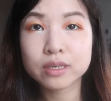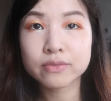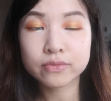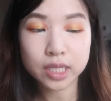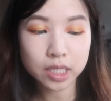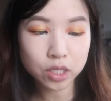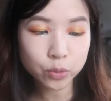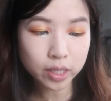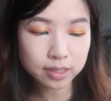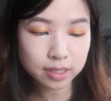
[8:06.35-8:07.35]
flaky
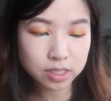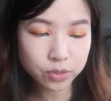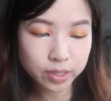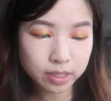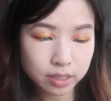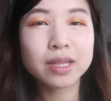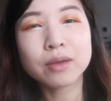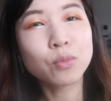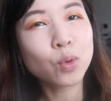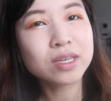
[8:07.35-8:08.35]
quality to it, but
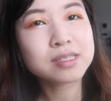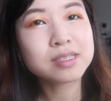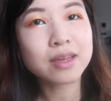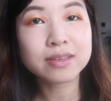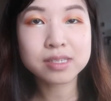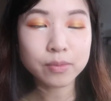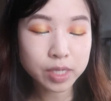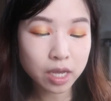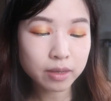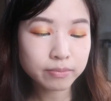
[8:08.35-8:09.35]
like moist at the same
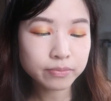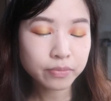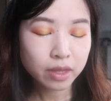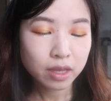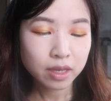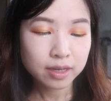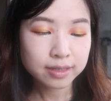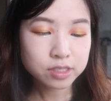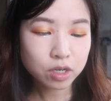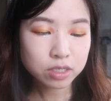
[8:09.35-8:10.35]
time.
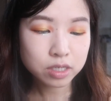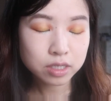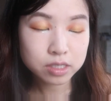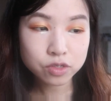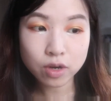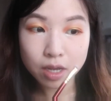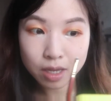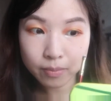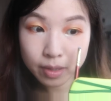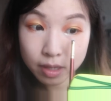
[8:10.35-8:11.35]
It's hard to
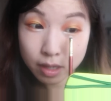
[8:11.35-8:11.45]
describe.